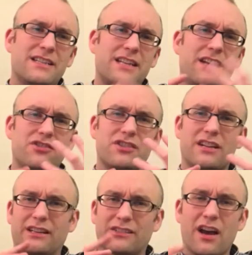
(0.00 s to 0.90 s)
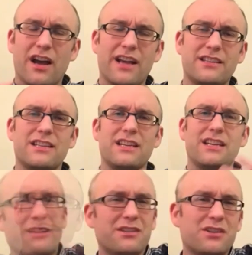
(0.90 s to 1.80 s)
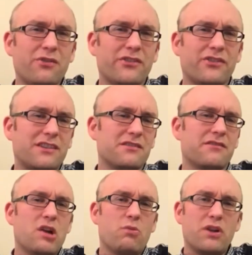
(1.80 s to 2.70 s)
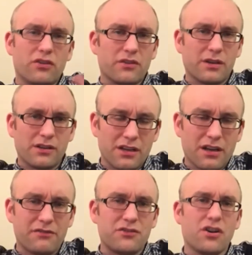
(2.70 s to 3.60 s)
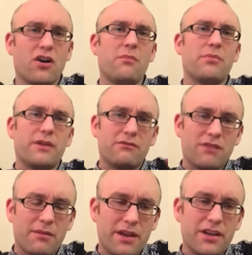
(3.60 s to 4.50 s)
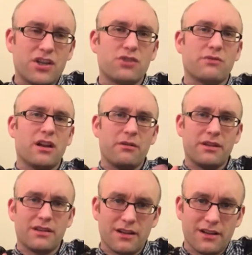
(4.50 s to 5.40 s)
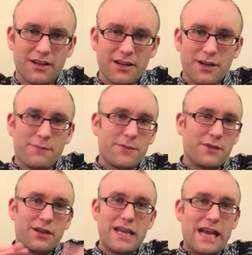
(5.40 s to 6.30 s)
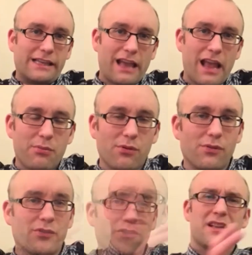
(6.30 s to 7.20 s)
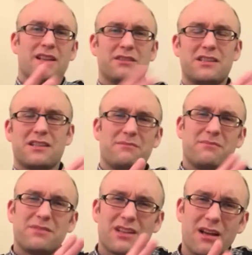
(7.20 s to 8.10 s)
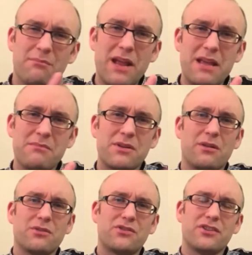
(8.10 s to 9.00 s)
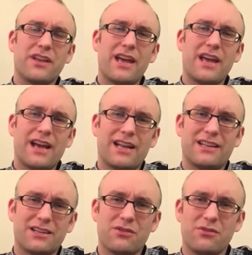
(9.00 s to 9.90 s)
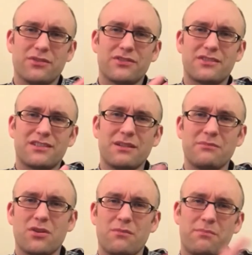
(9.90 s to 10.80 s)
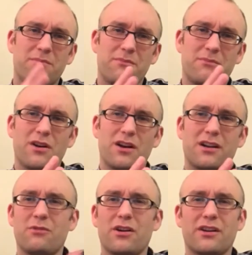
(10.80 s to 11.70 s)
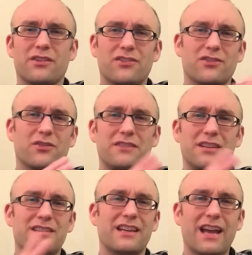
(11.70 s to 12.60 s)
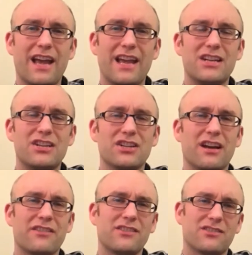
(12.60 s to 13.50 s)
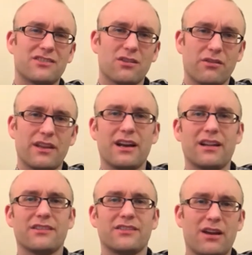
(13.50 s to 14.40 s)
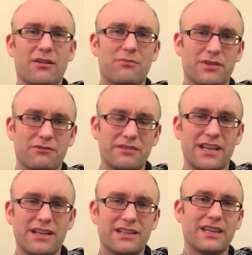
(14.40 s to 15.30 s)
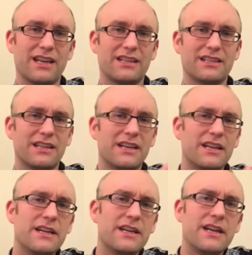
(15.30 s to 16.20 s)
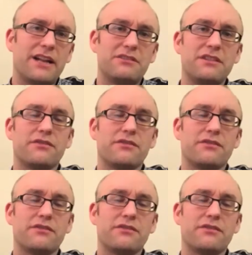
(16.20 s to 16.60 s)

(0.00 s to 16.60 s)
tension and anxiety, and there was this constant sense of, we're not doing a good enough job, we're rubbish, we're low in the league tables. There's a slight blame culture there, and it caused some workers to sort of disengage and others to slog their guts out but resent it, and it's